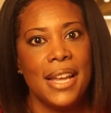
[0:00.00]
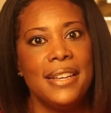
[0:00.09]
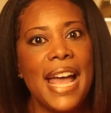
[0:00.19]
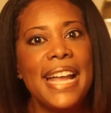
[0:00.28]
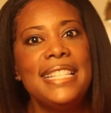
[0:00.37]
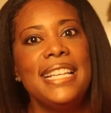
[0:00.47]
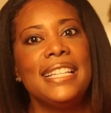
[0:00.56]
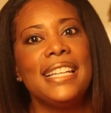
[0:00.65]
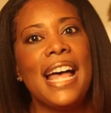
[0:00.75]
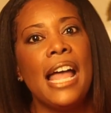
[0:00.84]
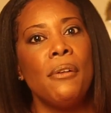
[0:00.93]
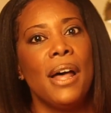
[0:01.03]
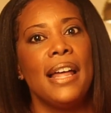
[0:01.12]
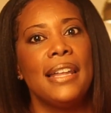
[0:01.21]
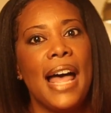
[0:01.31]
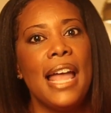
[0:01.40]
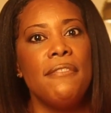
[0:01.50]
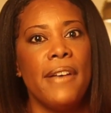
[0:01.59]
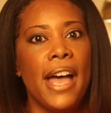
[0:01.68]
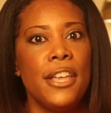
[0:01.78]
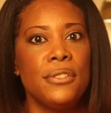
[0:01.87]
19, align
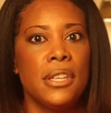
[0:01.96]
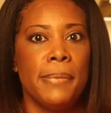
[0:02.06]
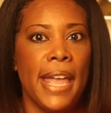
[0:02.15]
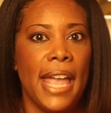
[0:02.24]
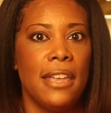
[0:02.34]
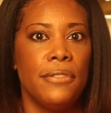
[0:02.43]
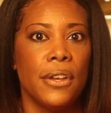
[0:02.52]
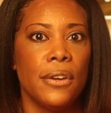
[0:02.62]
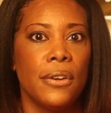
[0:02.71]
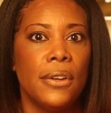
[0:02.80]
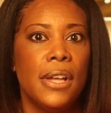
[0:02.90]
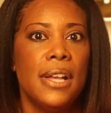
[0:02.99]
values to behavior.